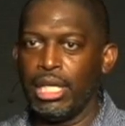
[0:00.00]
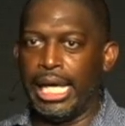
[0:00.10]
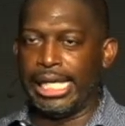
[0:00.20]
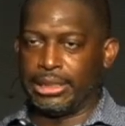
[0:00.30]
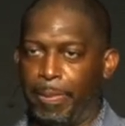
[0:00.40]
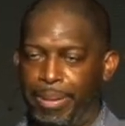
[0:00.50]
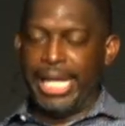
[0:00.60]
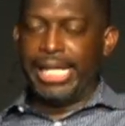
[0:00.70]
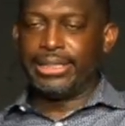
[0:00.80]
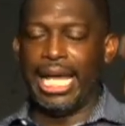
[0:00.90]
It's the
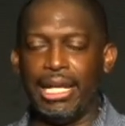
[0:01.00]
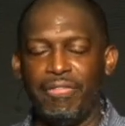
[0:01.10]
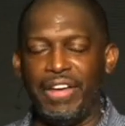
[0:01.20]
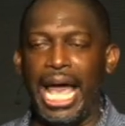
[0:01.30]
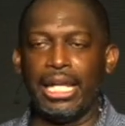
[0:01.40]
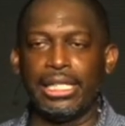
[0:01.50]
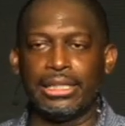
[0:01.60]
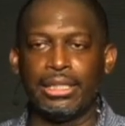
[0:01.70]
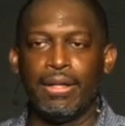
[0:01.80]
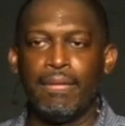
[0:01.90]
peaks and the
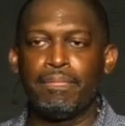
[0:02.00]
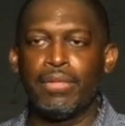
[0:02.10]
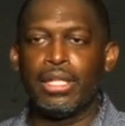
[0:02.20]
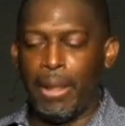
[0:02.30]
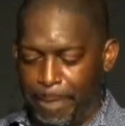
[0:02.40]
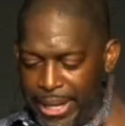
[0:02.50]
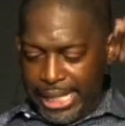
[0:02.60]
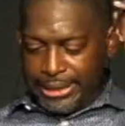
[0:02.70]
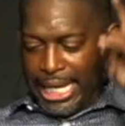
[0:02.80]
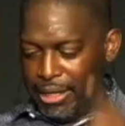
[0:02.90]
valleys. The
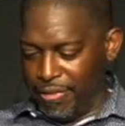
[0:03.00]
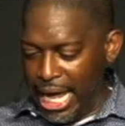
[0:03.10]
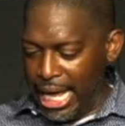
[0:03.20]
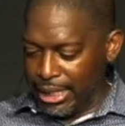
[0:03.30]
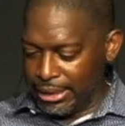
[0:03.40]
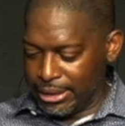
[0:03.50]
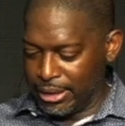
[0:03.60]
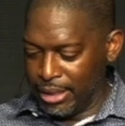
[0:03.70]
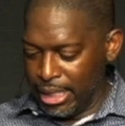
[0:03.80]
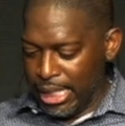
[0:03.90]
peaks and the valleys.
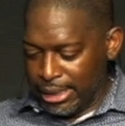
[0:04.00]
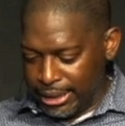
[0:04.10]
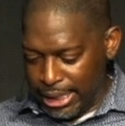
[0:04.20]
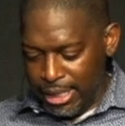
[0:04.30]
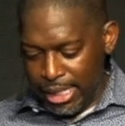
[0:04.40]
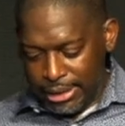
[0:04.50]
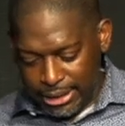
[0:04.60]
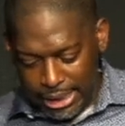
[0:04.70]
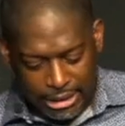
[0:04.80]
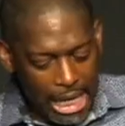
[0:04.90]
See,
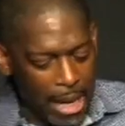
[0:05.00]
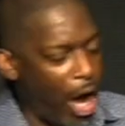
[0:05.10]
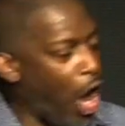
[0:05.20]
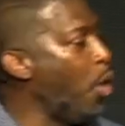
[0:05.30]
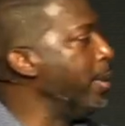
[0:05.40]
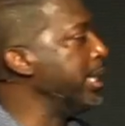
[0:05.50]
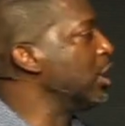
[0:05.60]
see, stop always